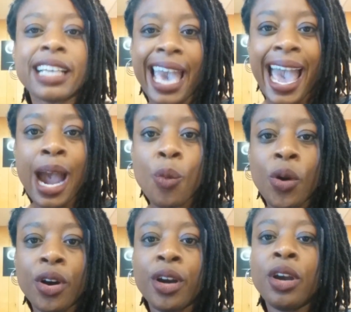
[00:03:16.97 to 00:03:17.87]

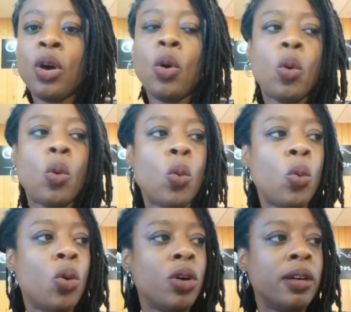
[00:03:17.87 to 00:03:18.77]
cower
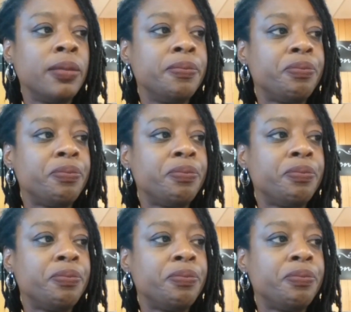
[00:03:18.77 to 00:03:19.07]
or,